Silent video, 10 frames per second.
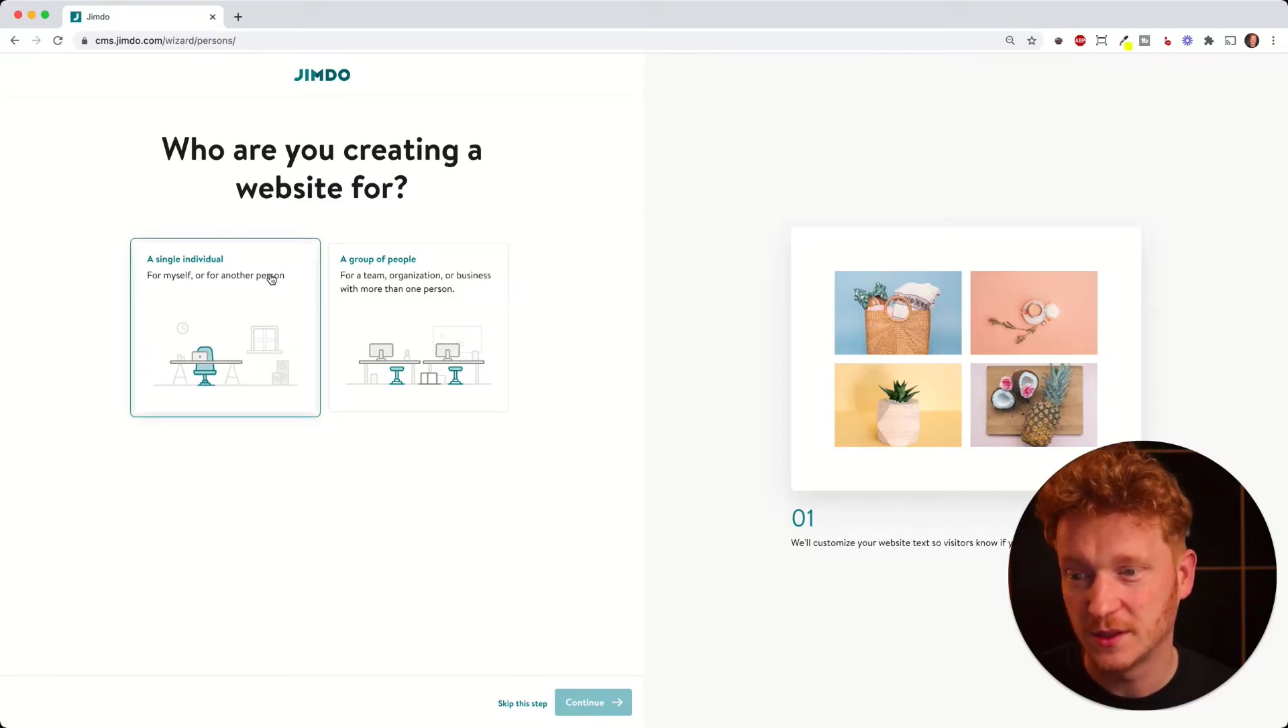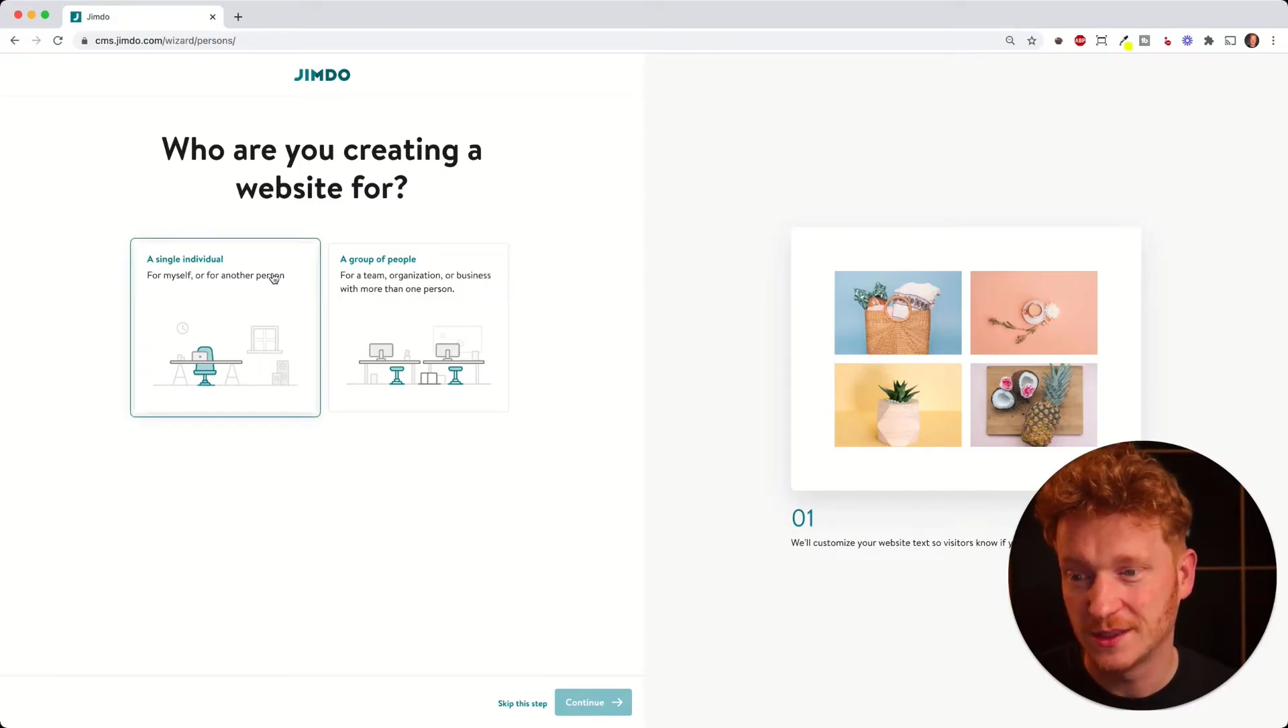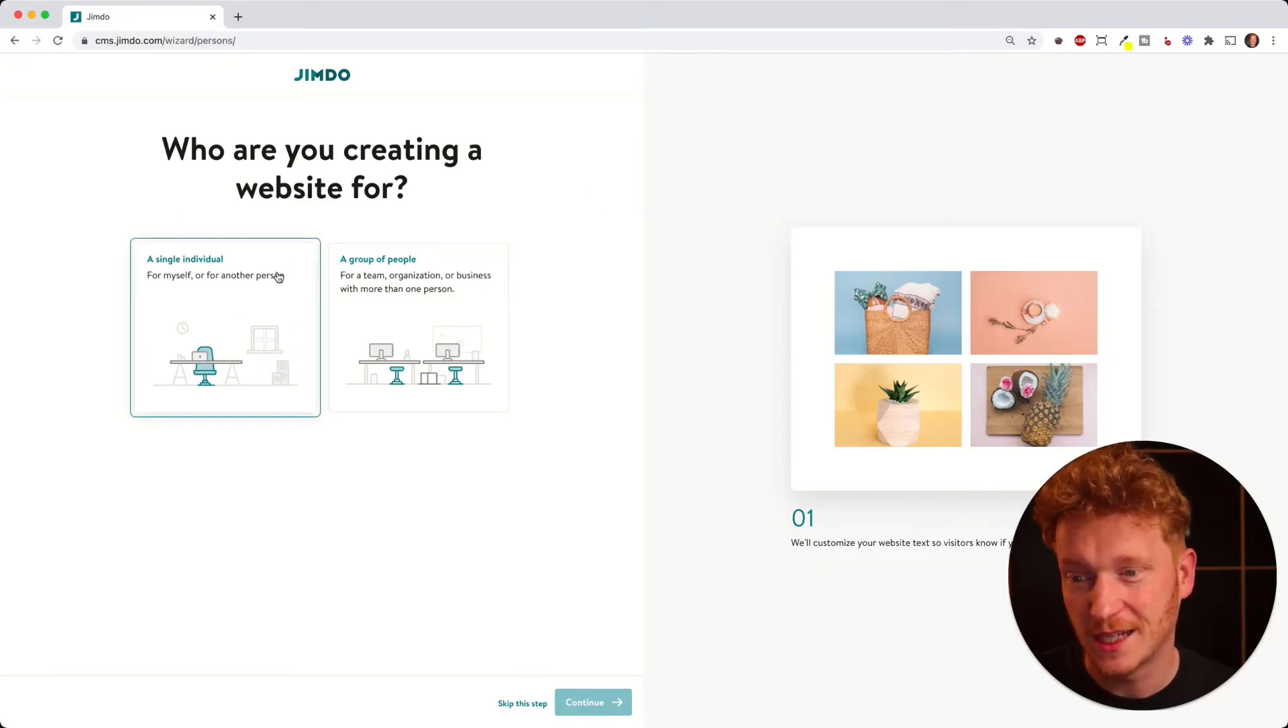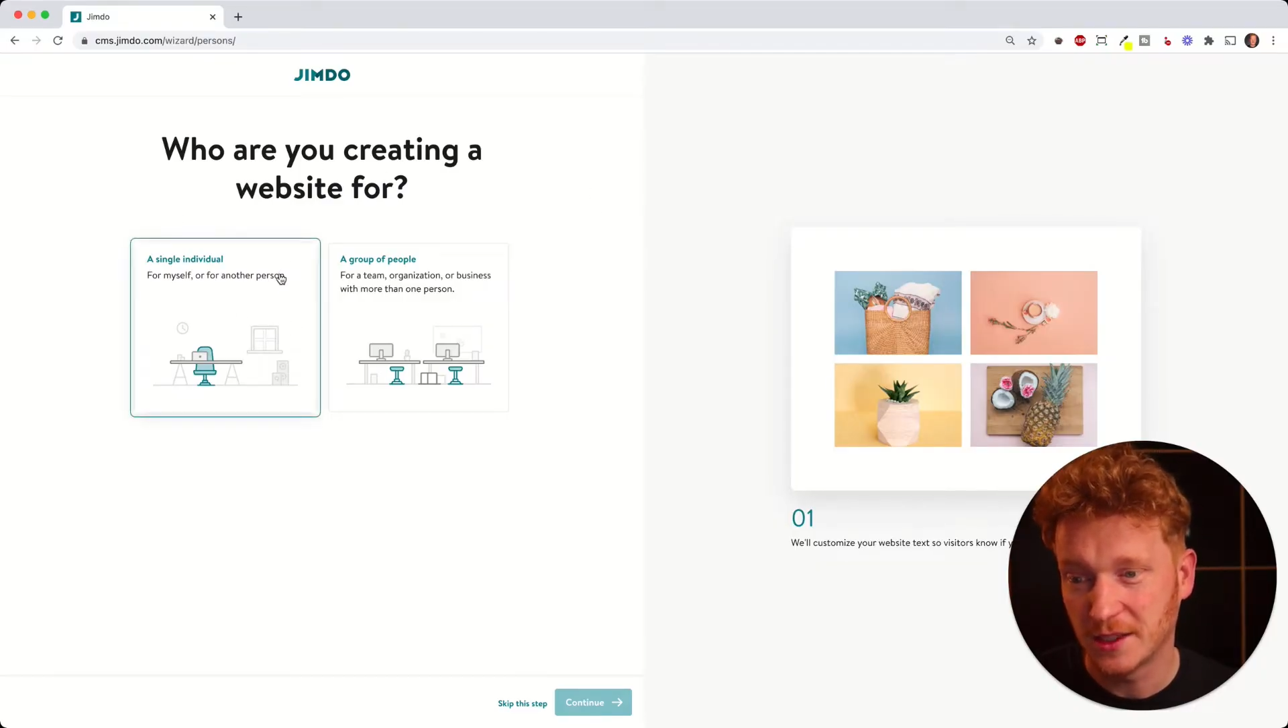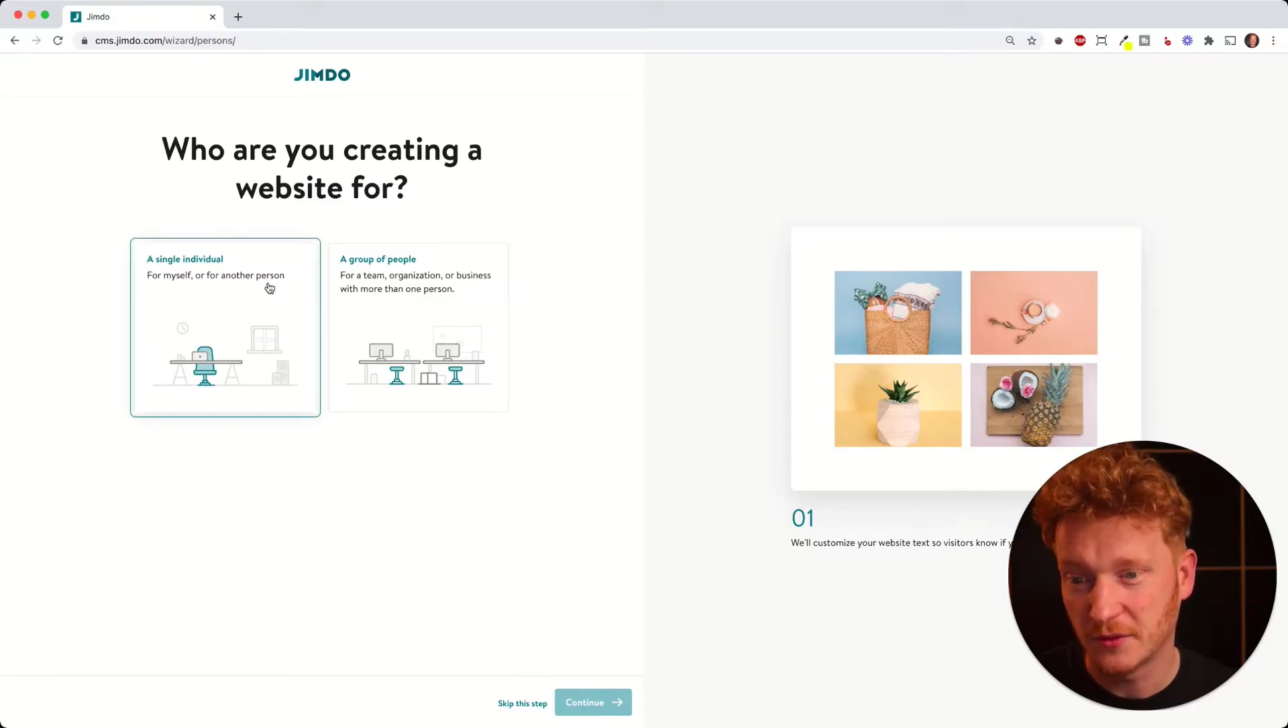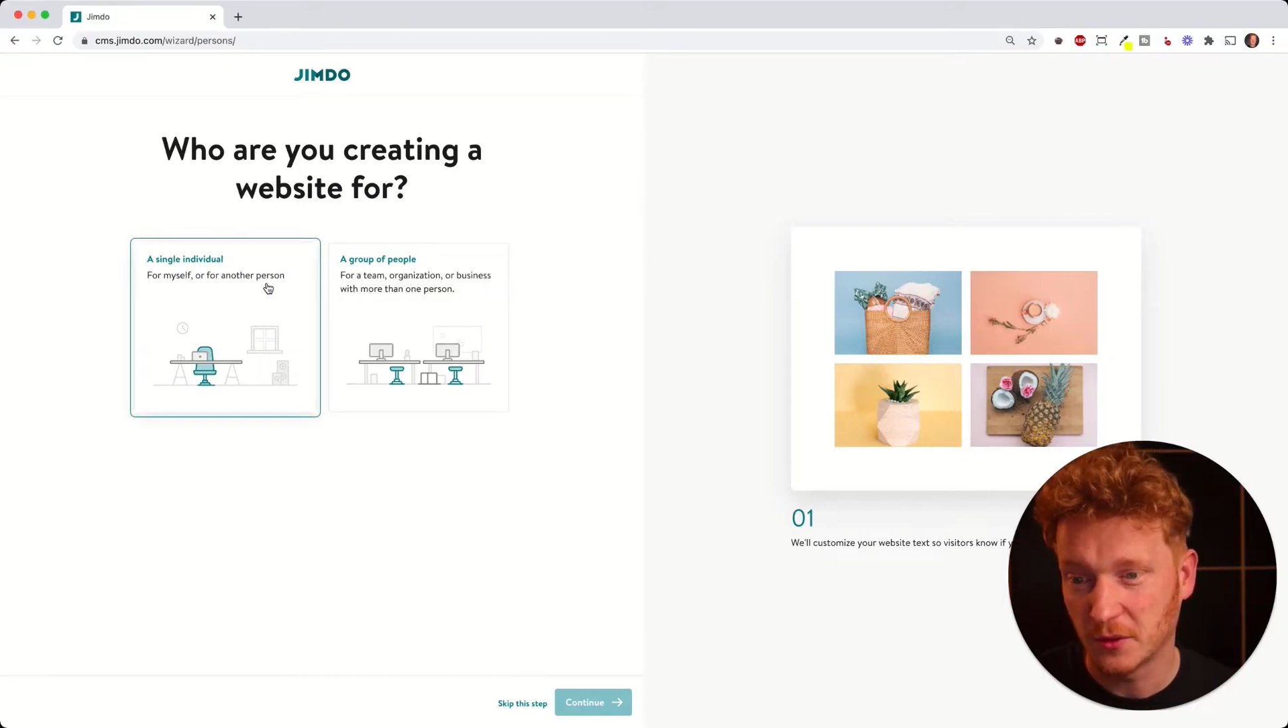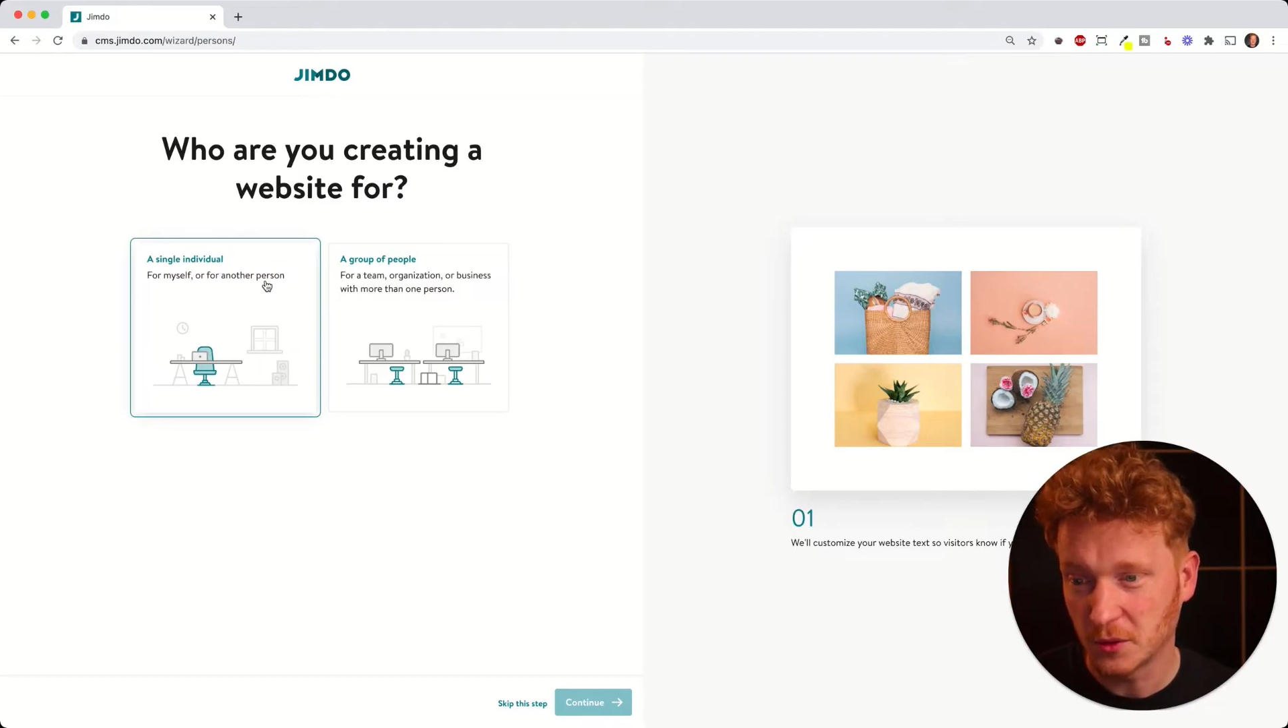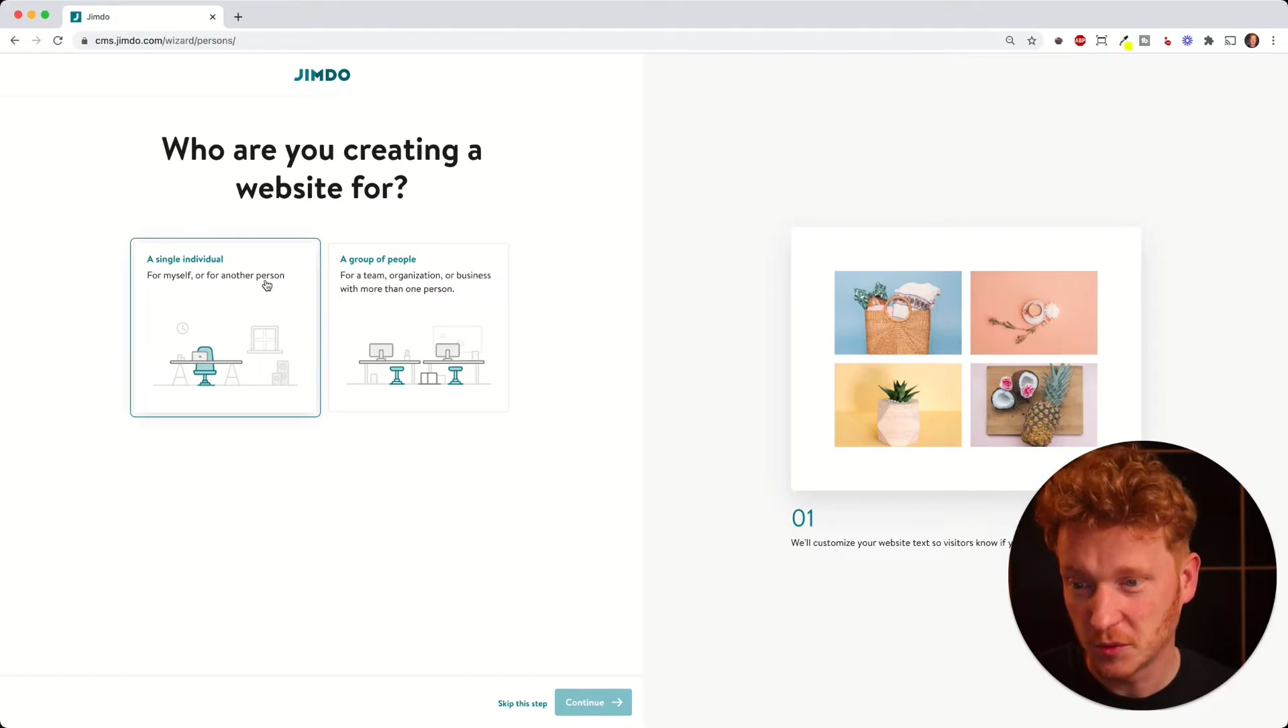design it for a